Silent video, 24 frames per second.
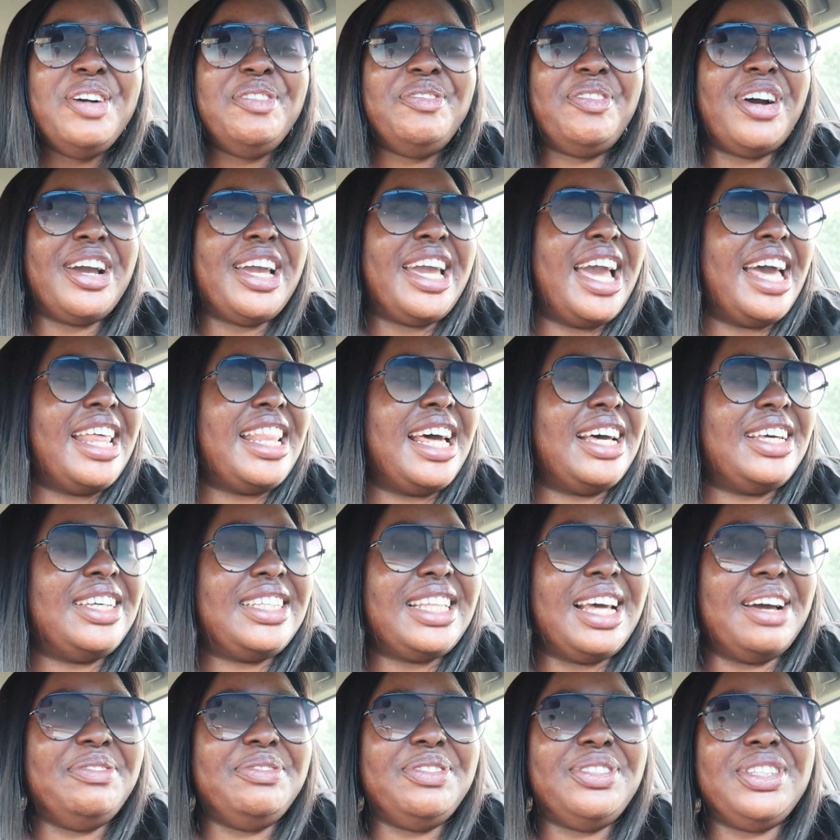but yeah that's
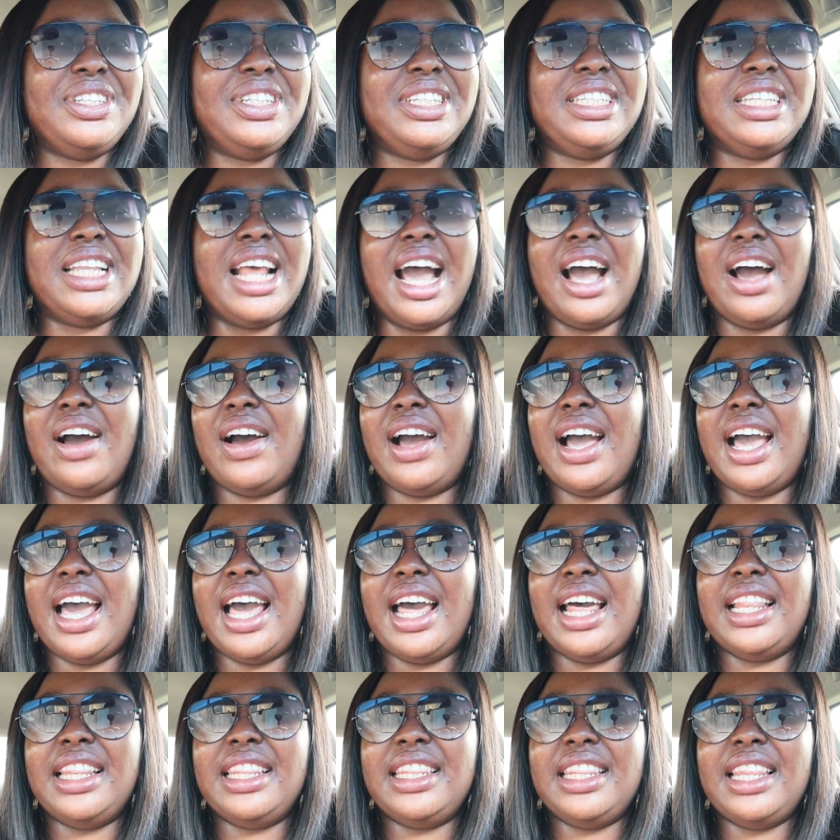what i'm doing now
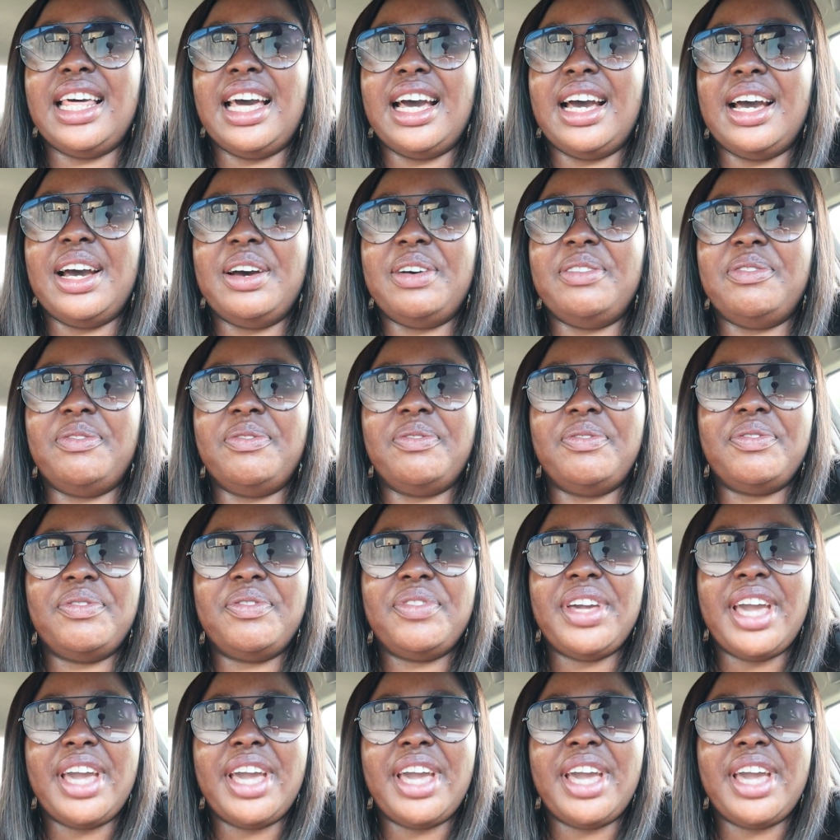and um,